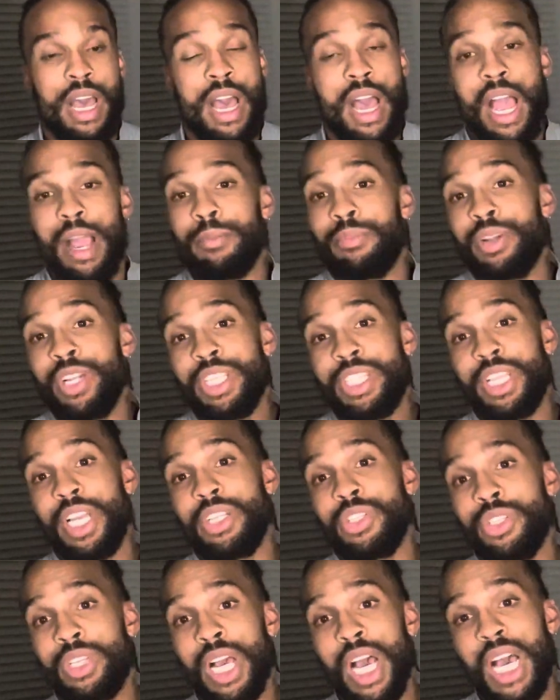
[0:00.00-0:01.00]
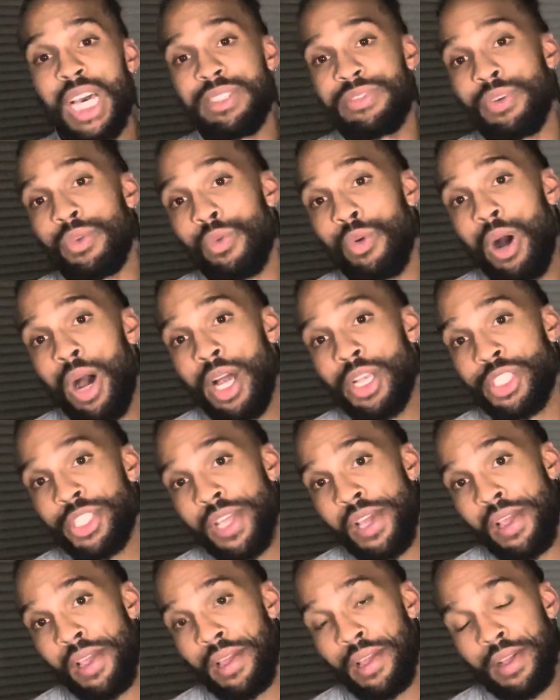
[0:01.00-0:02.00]
I appreciate you guys for
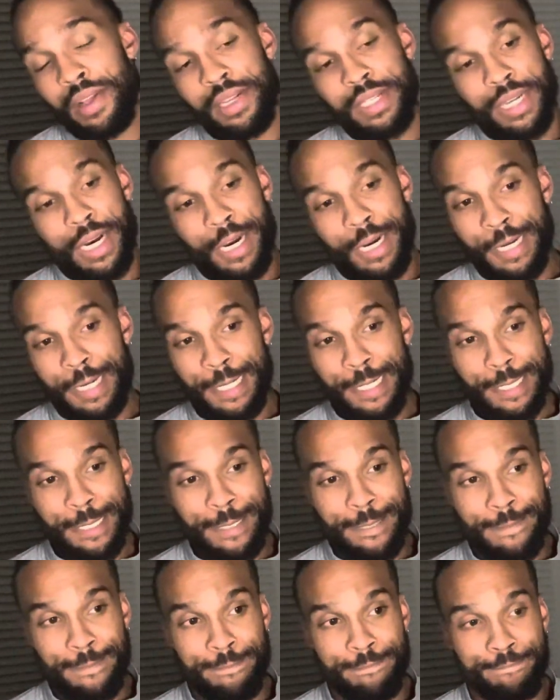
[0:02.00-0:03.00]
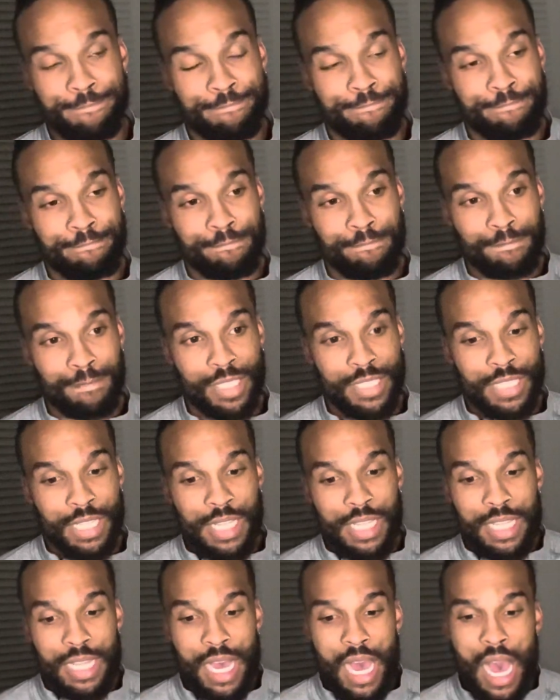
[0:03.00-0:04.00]
watching. How
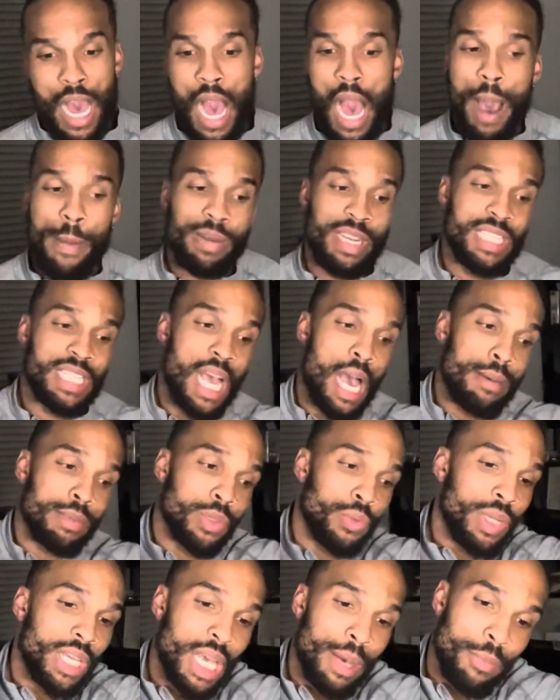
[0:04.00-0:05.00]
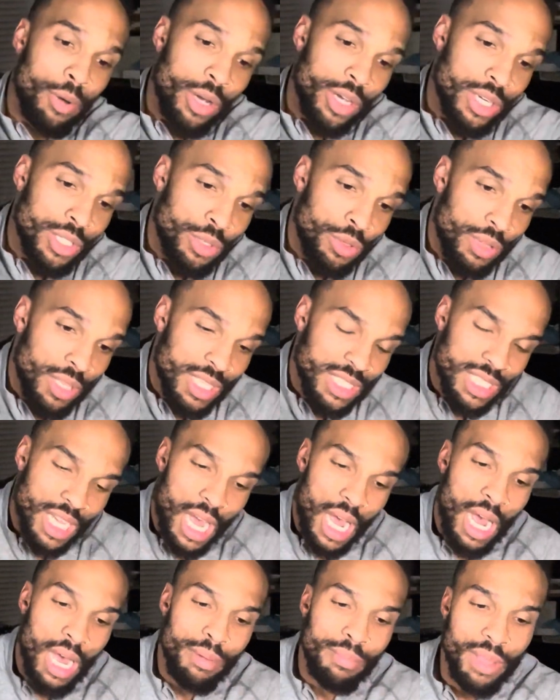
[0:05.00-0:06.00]
many times a week am I gonna do this?
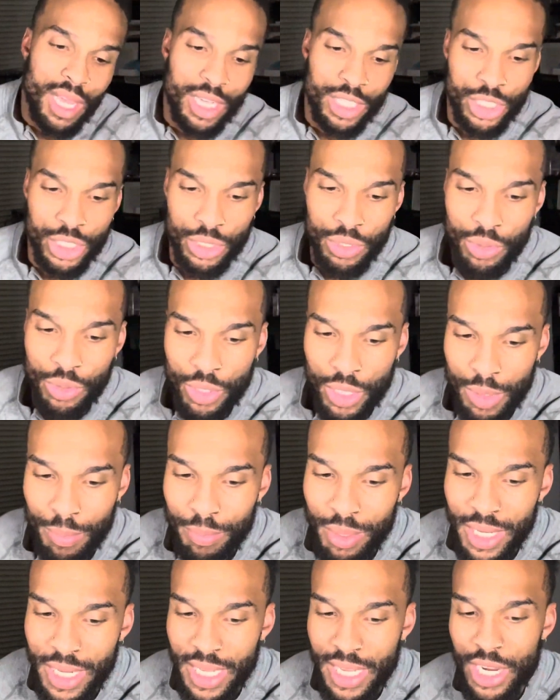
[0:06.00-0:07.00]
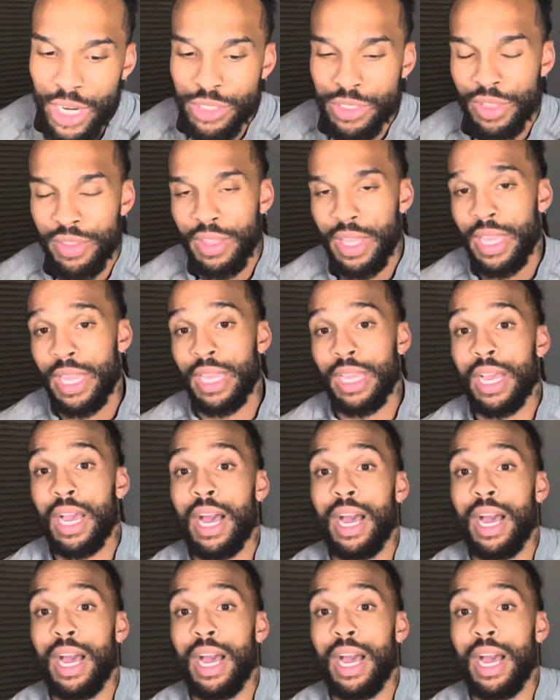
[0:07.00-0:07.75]
I'm not sure. But here's the thing.